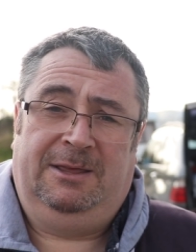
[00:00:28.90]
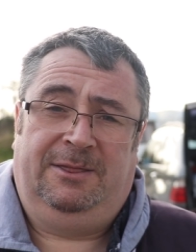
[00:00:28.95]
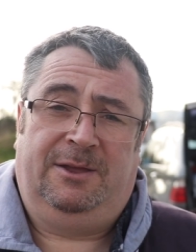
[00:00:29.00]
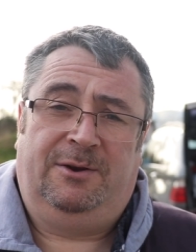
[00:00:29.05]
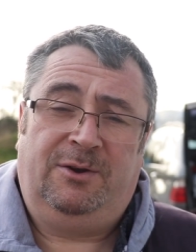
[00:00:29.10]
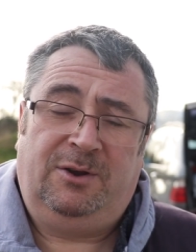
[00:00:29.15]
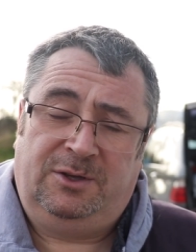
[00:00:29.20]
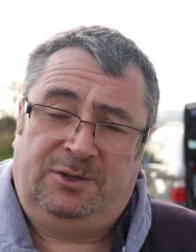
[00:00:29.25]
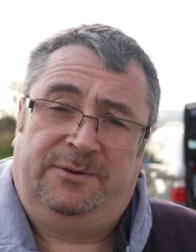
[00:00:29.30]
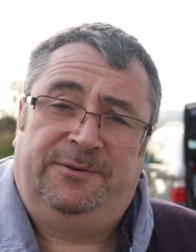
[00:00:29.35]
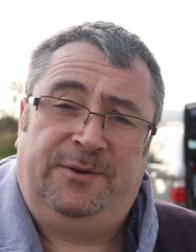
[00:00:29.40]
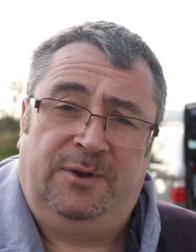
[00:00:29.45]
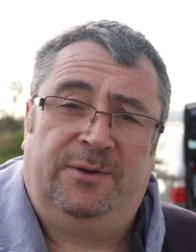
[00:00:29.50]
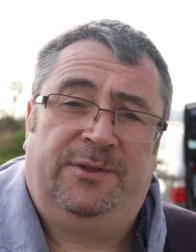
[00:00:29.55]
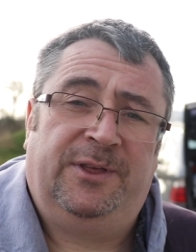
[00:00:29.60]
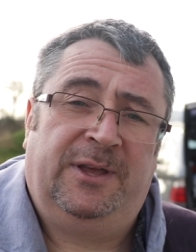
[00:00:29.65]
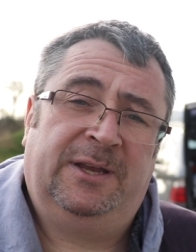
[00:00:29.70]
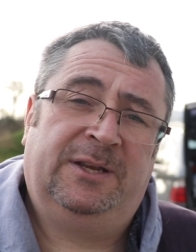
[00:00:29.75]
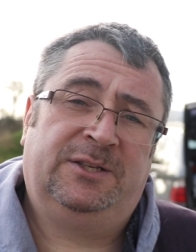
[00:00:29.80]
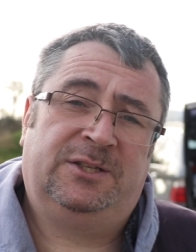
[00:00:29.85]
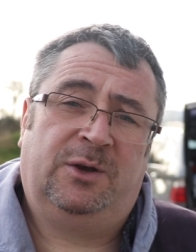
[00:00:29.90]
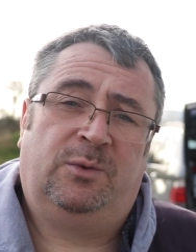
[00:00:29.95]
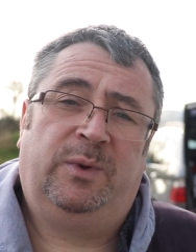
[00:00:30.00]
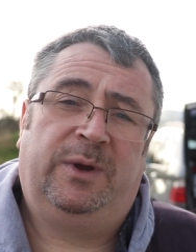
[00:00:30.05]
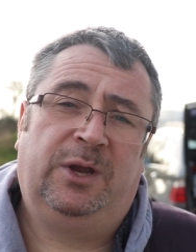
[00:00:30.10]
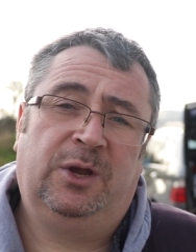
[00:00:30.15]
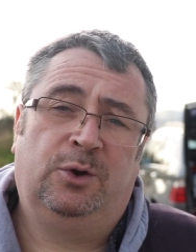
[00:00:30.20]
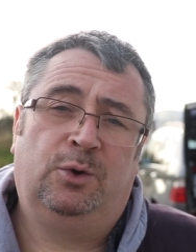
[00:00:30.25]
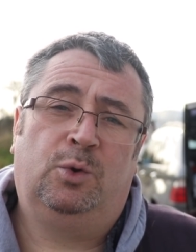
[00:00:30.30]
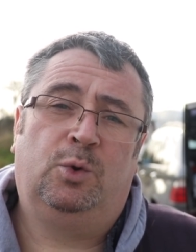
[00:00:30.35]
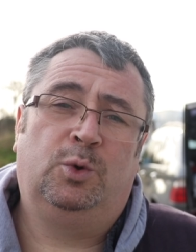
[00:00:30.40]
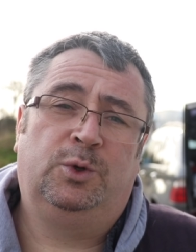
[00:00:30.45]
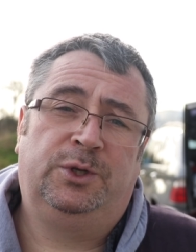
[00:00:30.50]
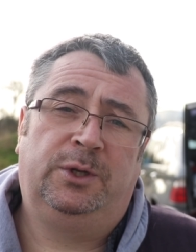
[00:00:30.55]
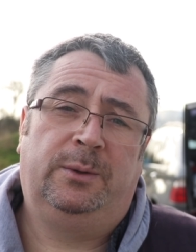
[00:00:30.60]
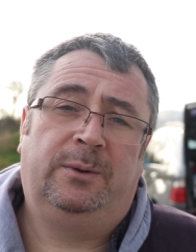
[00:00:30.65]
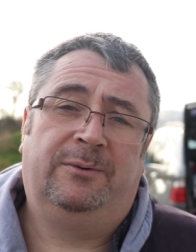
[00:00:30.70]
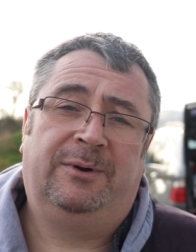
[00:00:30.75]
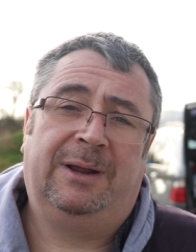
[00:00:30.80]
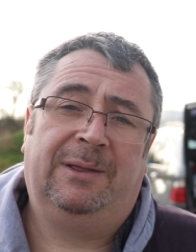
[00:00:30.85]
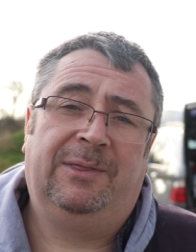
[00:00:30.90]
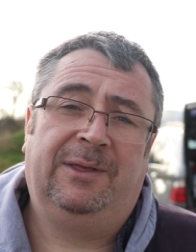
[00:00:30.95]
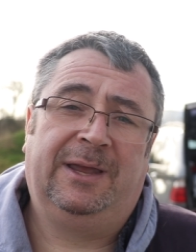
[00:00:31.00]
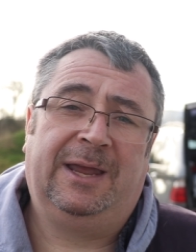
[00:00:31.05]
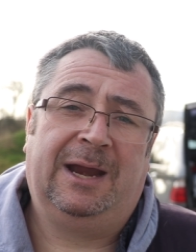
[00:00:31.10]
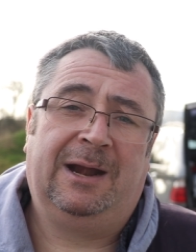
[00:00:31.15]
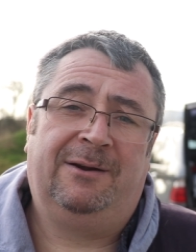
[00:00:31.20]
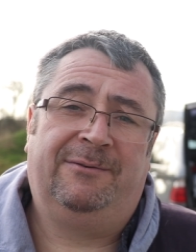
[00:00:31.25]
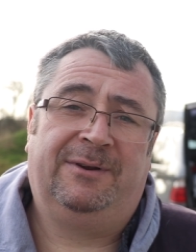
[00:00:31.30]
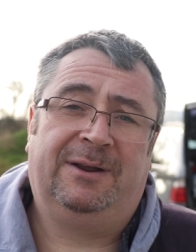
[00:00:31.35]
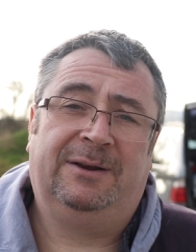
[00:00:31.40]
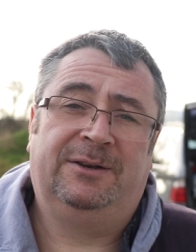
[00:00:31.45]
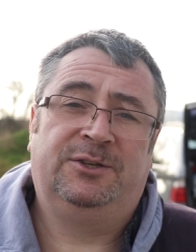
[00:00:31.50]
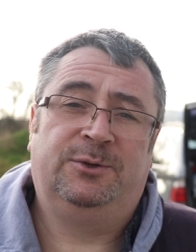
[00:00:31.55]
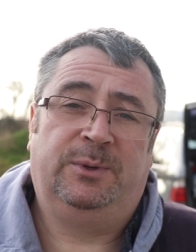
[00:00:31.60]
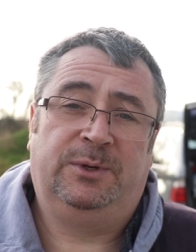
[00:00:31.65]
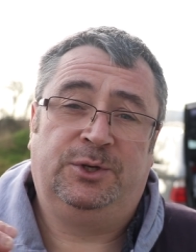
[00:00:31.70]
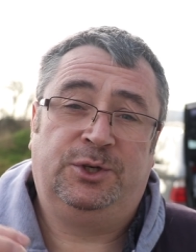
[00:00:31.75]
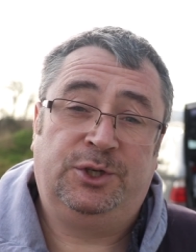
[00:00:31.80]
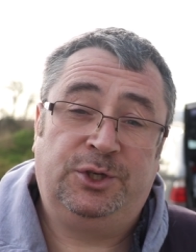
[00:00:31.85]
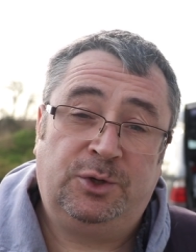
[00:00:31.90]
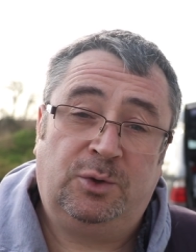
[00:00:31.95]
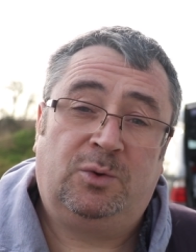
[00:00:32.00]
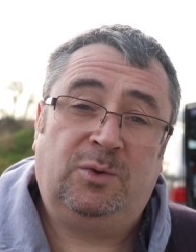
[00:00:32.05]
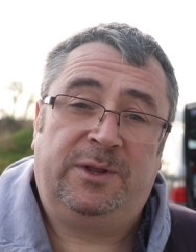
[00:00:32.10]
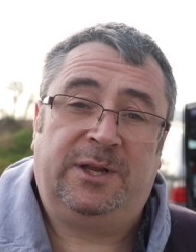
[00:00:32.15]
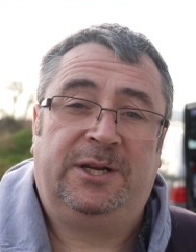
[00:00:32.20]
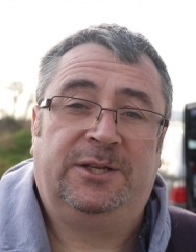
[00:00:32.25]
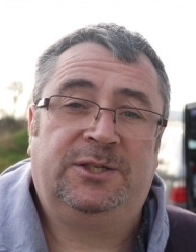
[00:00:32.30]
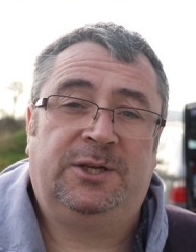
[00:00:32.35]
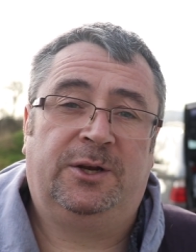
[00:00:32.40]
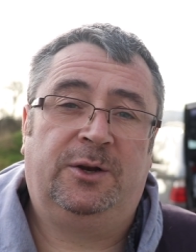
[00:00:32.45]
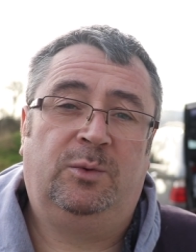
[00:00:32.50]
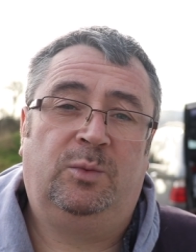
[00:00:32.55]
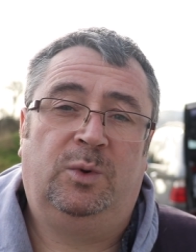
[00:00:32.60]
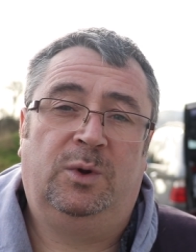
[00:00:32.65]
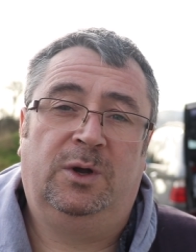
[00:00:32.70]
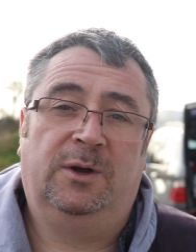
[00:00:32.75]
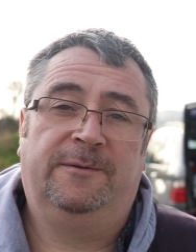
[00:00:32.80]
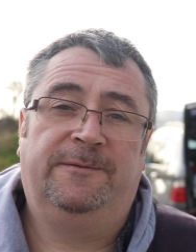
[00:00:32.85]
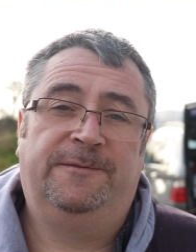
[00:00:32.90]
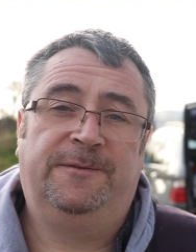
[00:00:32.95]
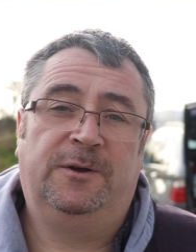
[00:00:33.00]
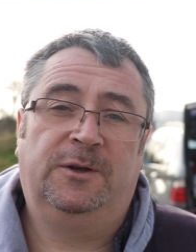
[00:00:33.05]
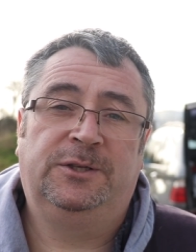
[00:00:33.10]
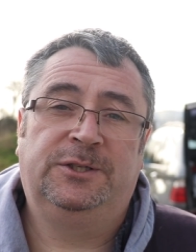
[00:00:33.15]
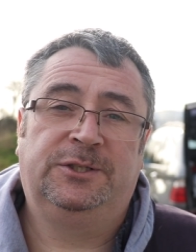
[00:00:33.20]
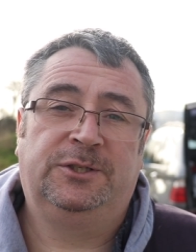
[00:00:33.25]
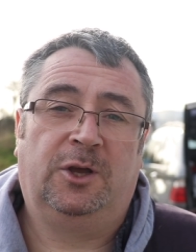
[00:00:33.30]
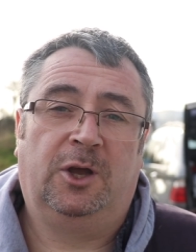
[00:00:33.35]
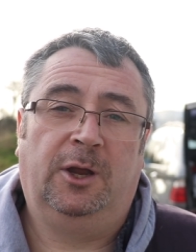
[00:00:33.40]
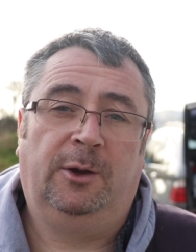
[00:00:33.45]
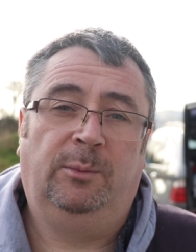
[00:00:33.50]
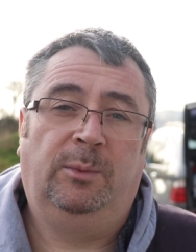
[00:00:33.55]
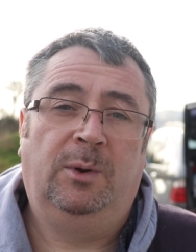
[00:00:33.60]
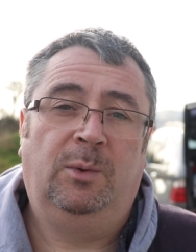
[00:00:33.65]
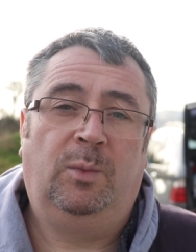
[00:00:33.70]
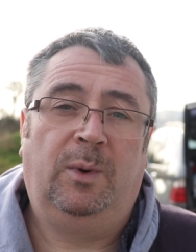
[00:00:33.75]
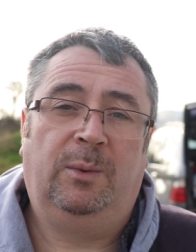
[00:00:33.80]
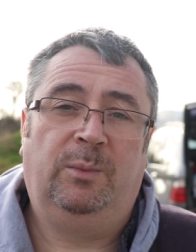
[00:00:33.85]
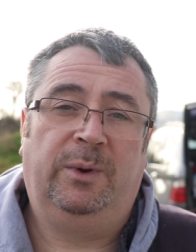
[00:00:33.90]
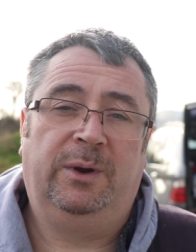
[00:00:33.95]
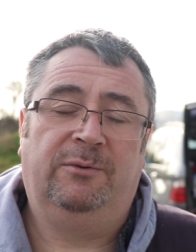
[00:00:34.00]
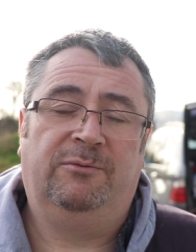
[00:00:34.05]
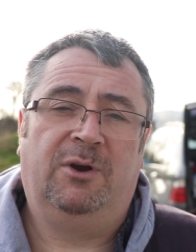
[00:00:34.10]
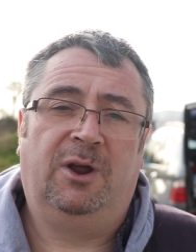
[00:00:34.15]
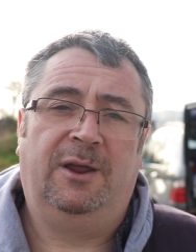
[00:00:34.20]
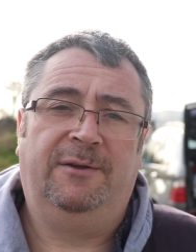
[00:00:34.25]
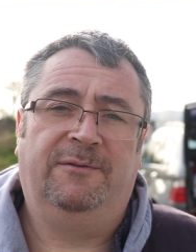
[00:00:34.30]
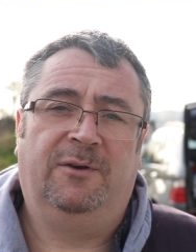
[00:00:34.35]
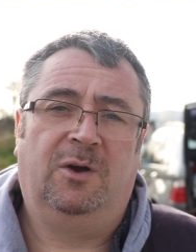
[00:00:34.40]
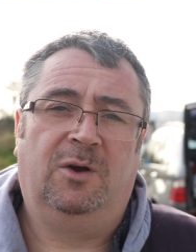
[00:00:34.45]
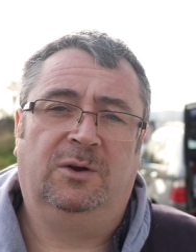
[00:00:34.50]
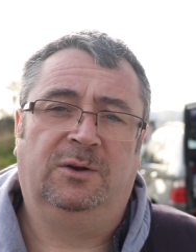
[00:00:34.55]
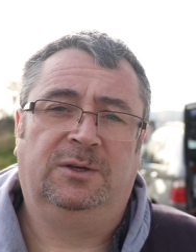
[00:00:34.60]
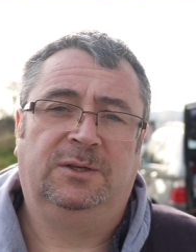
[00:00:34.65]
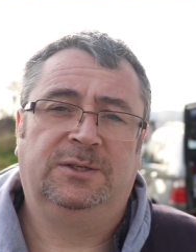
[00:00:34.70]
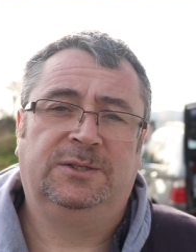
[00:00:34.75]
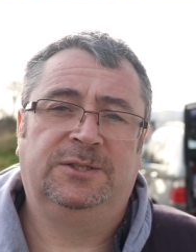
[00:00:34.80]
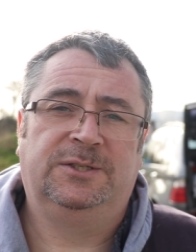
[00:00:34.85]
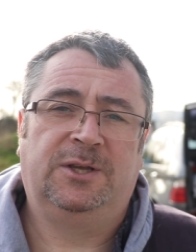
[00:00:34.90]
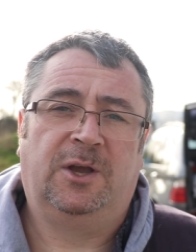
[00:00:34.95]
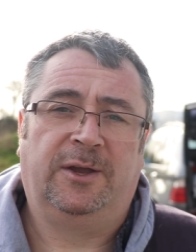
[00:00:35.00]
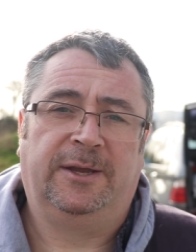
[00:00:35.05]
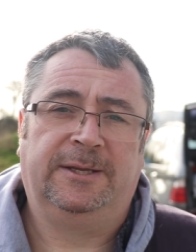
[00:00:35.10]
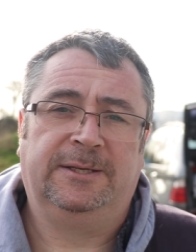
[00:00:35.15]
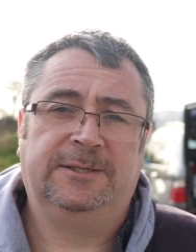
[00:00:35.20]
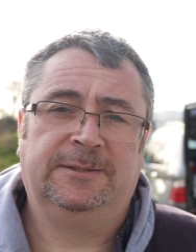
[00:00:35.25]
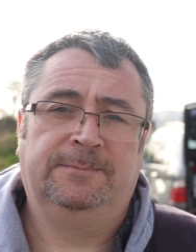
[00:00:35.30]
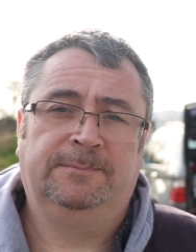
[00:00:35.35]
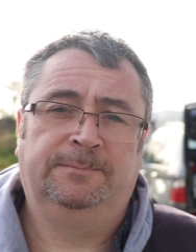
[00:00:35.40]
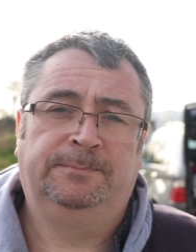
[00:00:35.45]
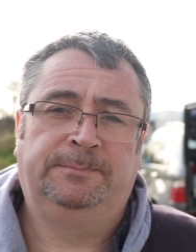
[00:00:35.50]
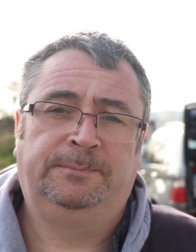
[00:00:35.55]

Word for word: there are a few things that we can all do around the caravan to ensure that it's going to work first time when we arrive on site.